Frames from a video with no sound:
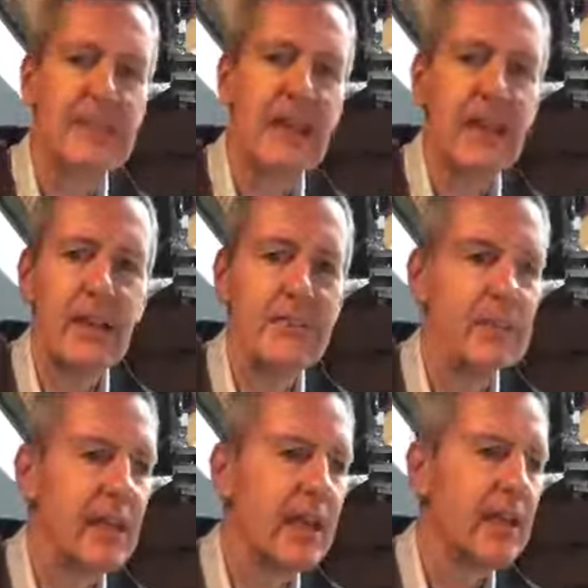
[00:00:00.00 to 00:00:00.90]
day after
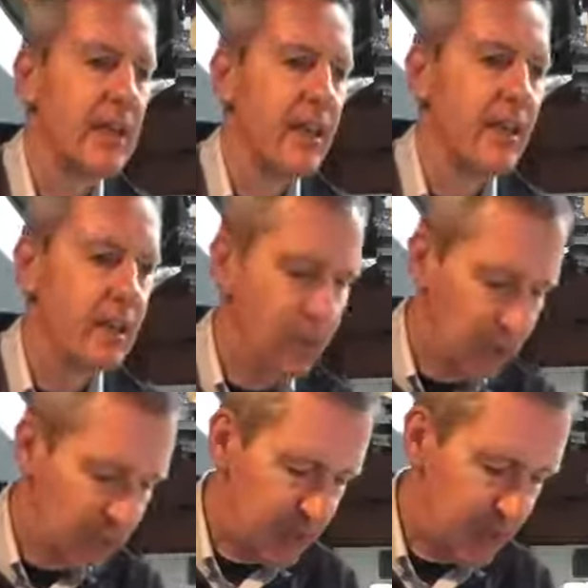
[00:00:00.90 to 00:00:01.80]
day, the
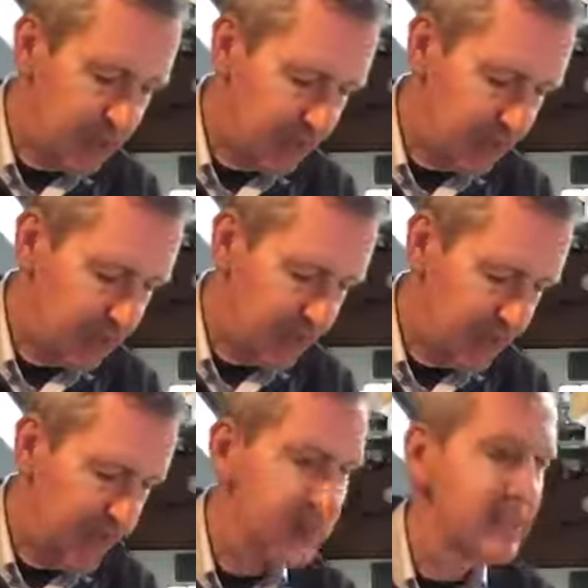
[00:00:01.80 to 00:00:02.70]
Lord is
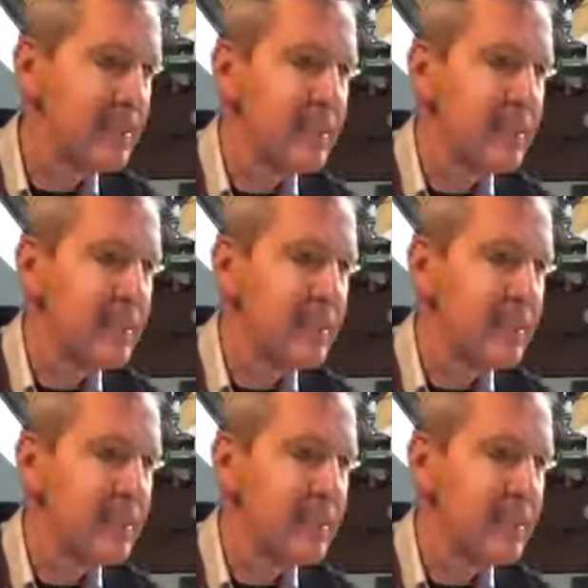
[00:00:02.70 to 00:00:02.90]
upright.